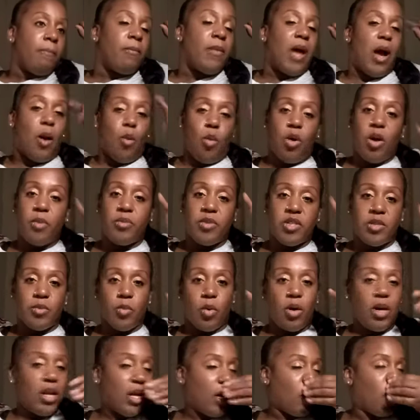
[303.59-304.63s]
I woke up this
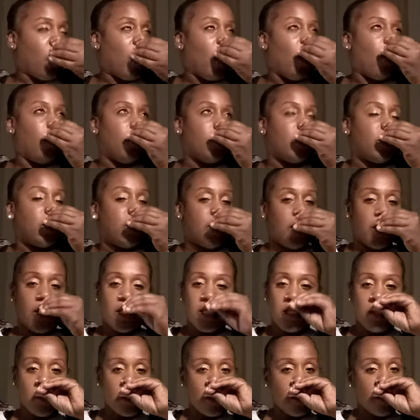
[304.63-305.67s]
morning like around
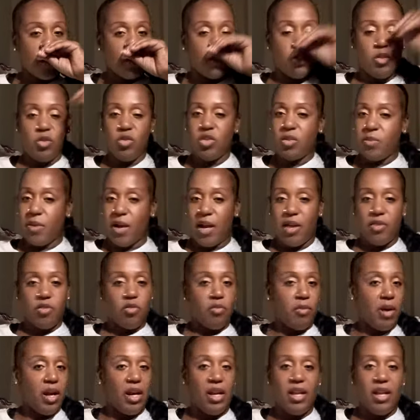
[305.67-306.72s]
6 to use the bathroom.
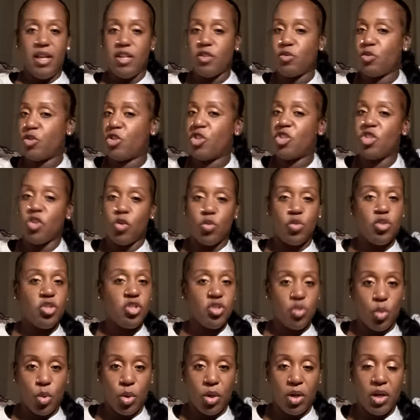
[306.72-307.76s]
My legs were so
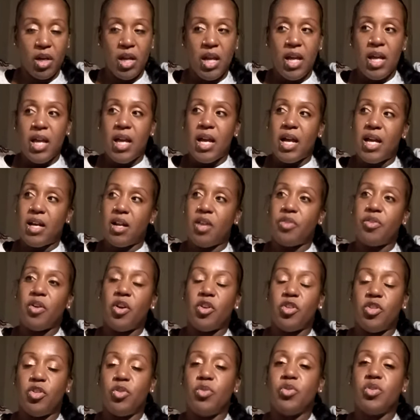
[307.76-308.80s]
sore. And I thought
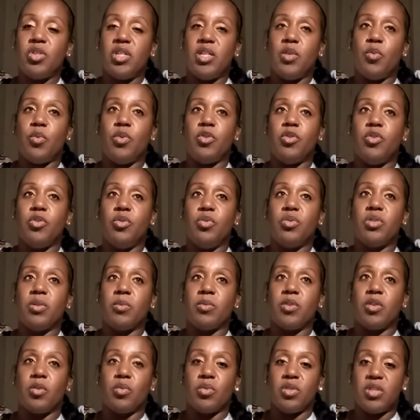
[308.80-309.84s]
usually when you do
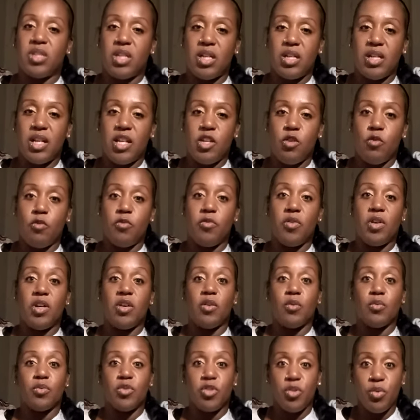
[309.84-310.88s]
something on Sunday, you feel it
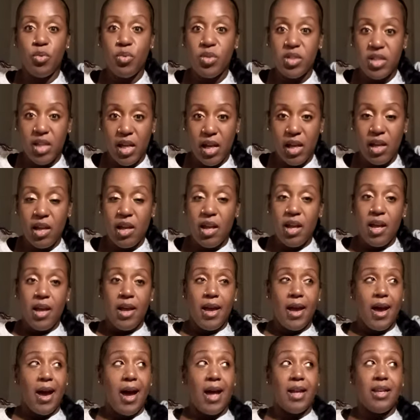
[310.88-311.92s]
on Tuesday.
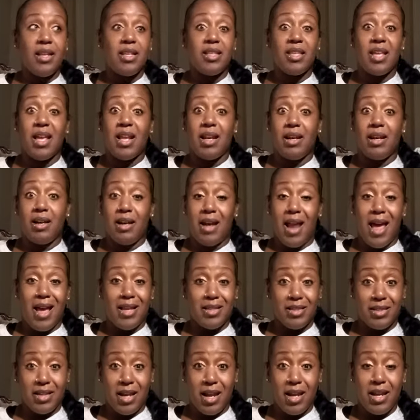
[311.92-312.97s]
I did that
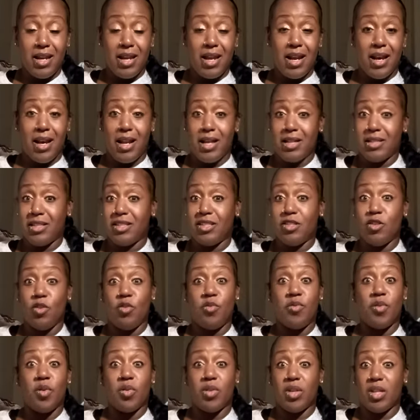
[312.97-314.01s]
last night and I still
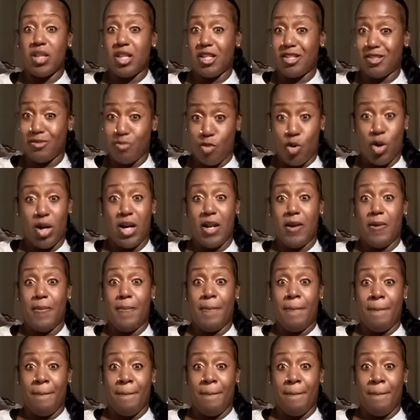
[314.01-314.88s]
felt it this morning.